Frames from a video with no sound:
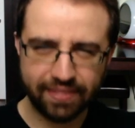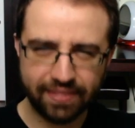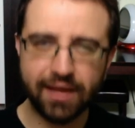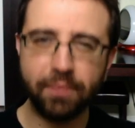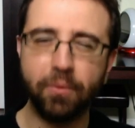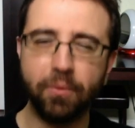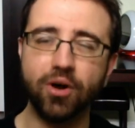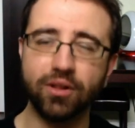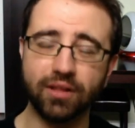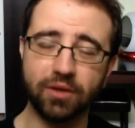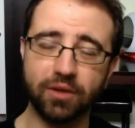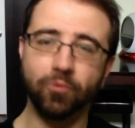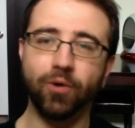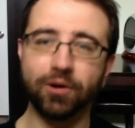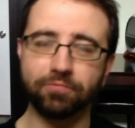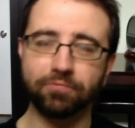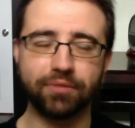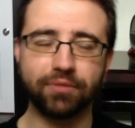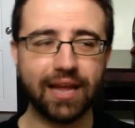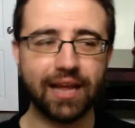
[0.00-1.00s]
get them all in
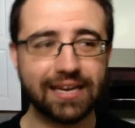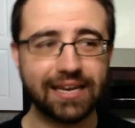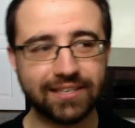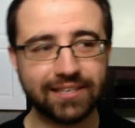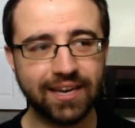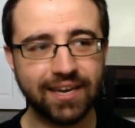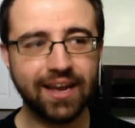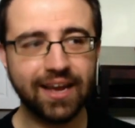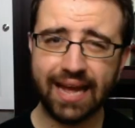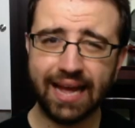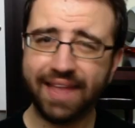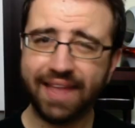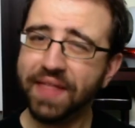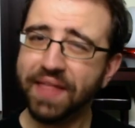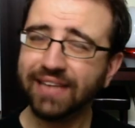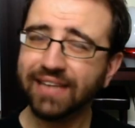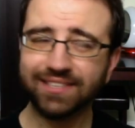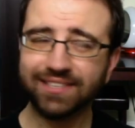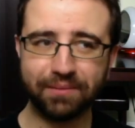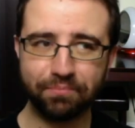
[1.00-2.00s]
one place. And
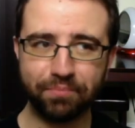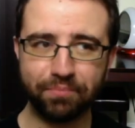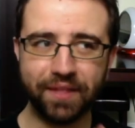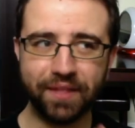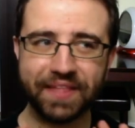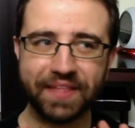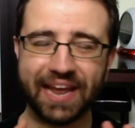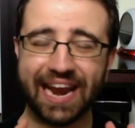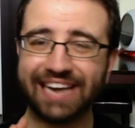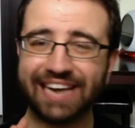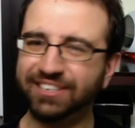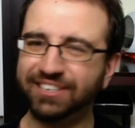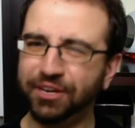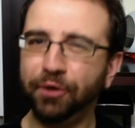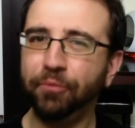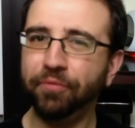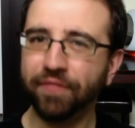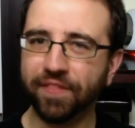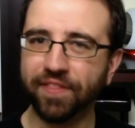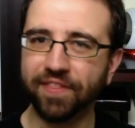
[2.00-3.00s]
that's something that I
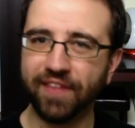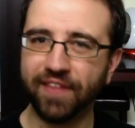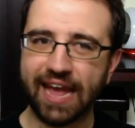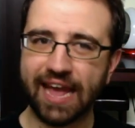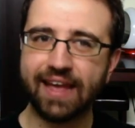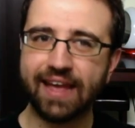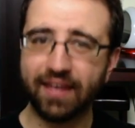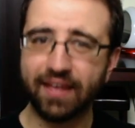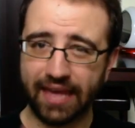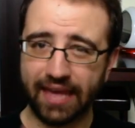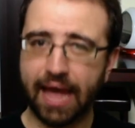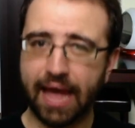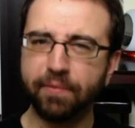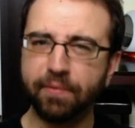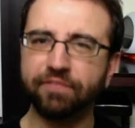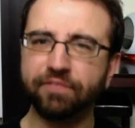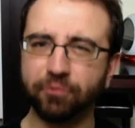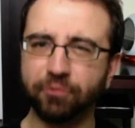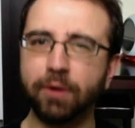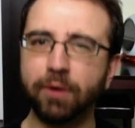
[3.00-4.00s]
don't think
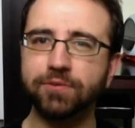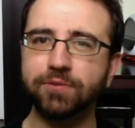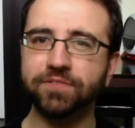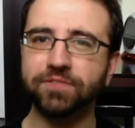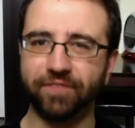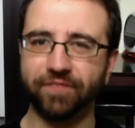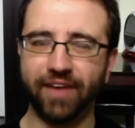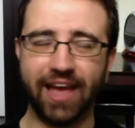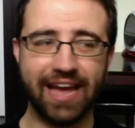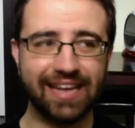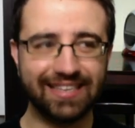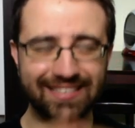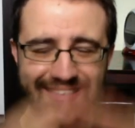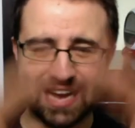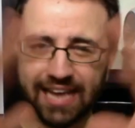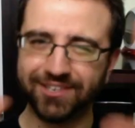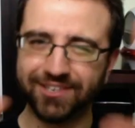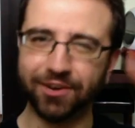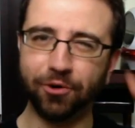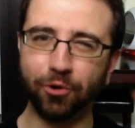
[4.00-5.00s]
Game of Thrones fans
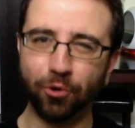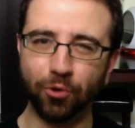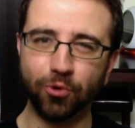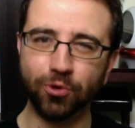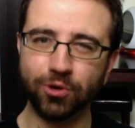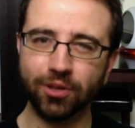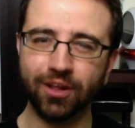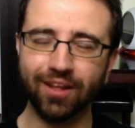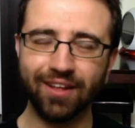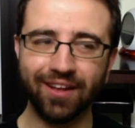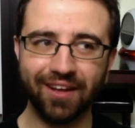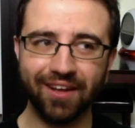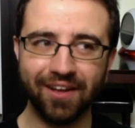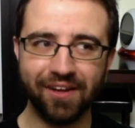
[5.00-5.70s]
as a whole